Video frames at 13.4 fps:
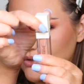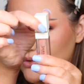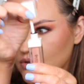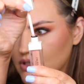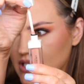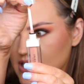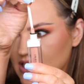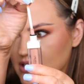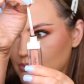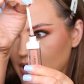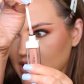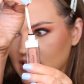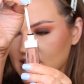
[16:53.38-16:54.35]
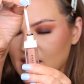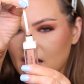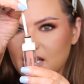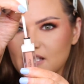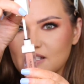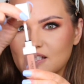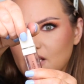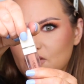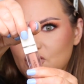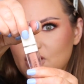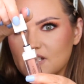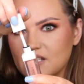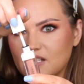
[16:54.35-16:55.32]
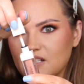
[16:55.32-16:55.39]
cool because it's magnetized. It
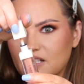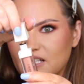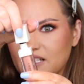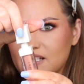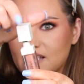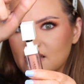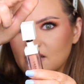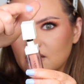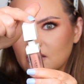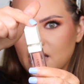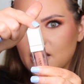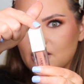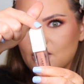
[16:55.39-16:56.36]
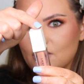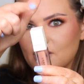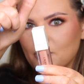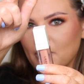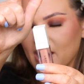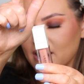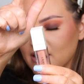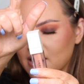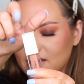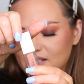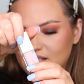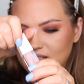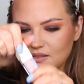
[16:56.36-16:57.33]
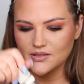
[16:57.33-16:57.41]
just clicks into the
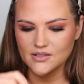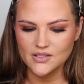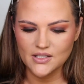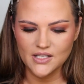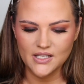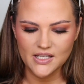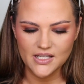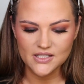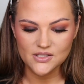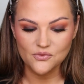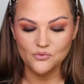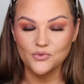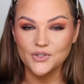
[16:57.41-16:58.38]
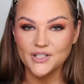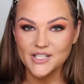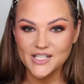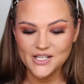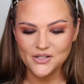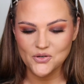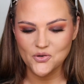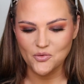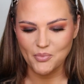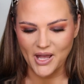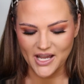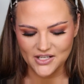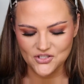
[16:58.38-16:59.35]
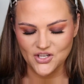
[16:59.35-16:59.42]
magnets. It's a really cool
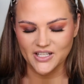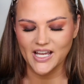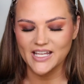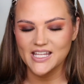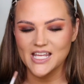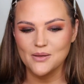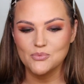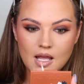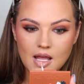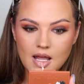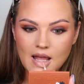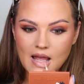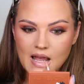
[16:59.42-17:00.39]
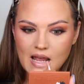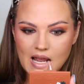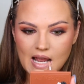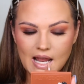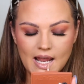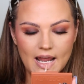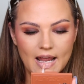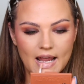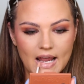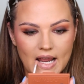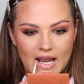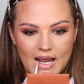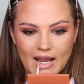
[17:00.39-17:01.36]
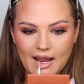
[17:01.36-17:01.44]
packaging. I keep twisting it thinking I
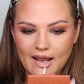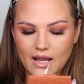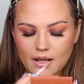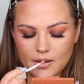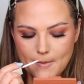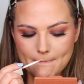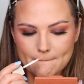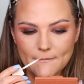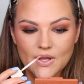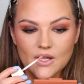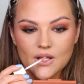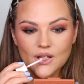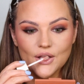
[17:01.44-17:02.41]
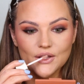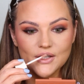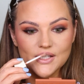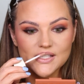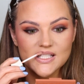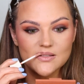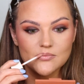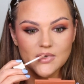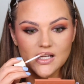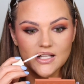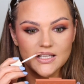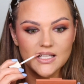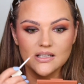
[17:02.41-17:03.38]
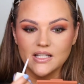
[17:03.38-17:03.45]
need to when I don't. And these
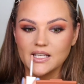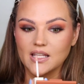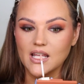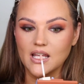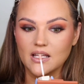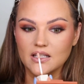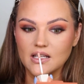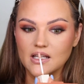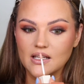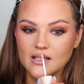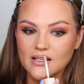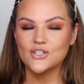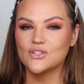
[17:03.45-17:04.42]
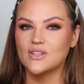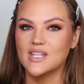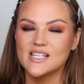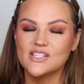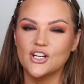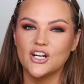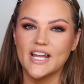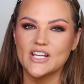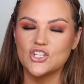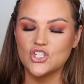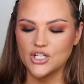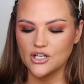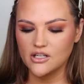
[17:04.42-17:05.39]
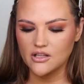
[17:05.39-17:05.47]
smell like candy. So these are a
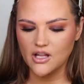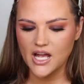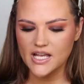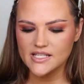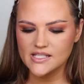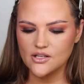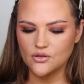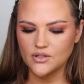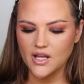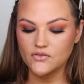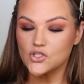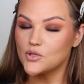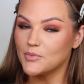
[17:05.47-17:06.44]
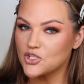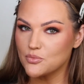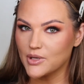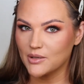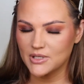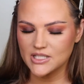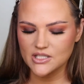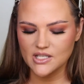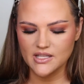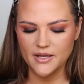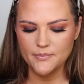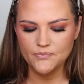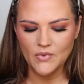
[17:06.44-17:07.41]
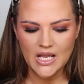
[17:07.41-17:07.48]
sheer gloss. They don't have too much pigment to
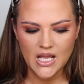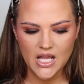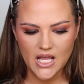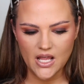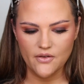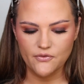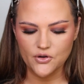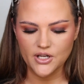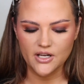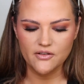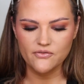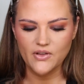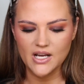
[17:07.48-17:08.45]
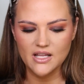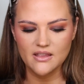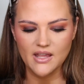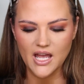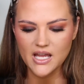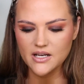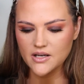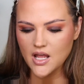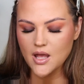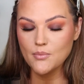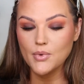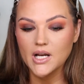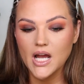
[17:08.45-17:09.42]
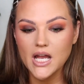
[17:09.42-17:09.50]
them if you're not a fan of that.
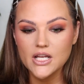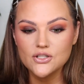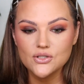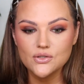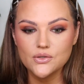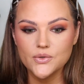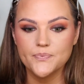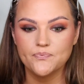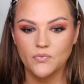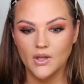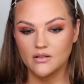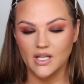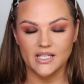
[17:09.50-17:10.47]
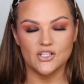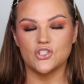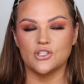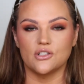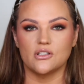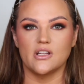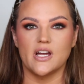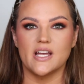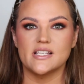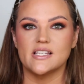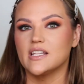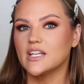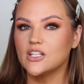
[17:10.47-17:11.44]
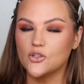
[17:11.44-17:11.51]
But I do like a sheer gloss.
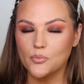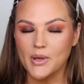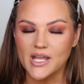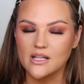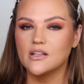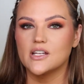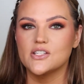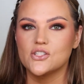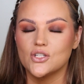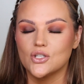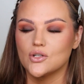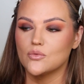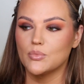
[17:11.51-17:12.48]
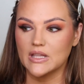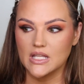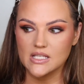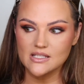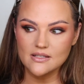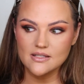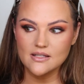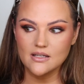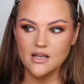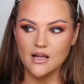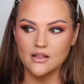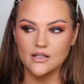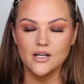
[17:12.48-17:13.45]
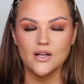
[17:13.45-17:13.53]
I like an opaque gloss too. But this is the
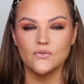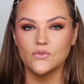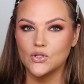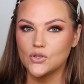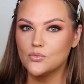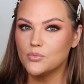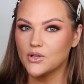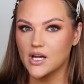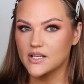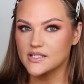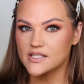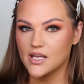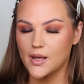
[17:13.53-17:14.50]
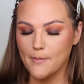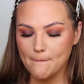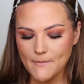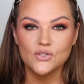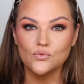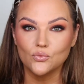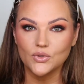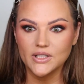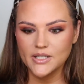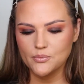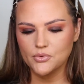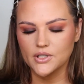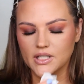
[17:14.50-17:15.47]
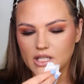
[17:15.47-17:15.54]
color of Nude Blossom. It's really
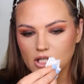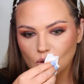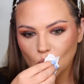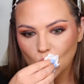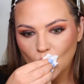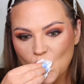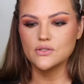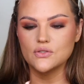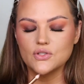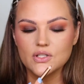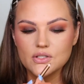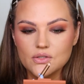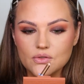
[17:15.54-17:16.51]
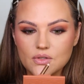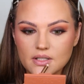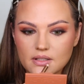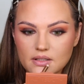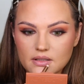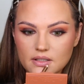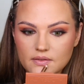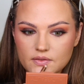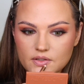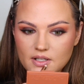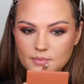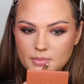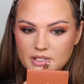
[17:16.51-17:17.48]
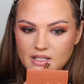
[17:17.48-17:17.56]
pretty. Just doing Love
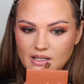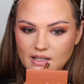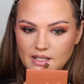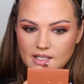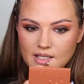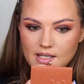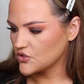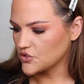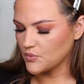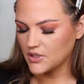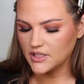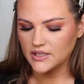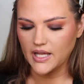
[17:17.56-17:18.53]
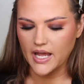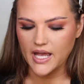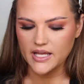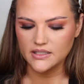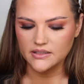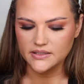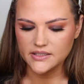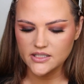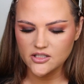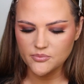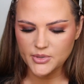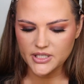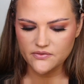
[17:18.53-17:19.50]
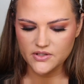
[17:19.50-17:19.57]
Trap again. Just want to add a
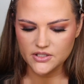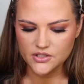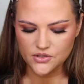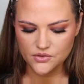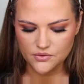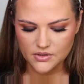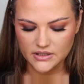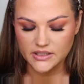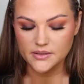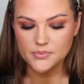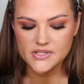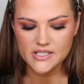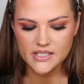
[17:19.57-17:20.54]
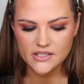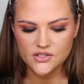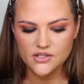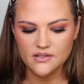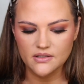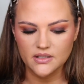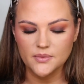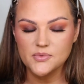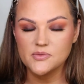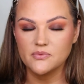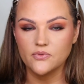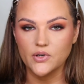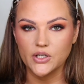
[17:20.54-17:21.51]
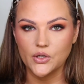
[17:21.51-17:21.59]
little bit of a nude lipstick to the lips
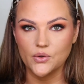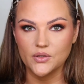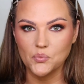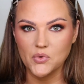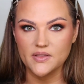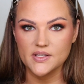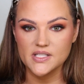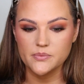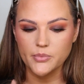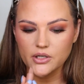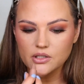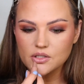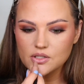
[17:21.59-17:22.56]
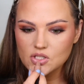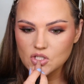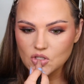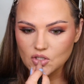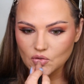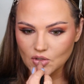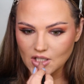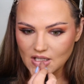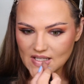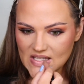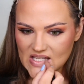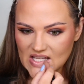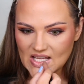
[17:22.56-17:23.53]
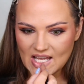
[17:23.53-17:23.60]
before I go in with the sparkle so you can really
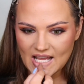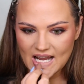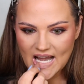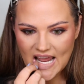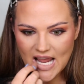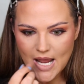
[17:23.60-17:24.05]
see it.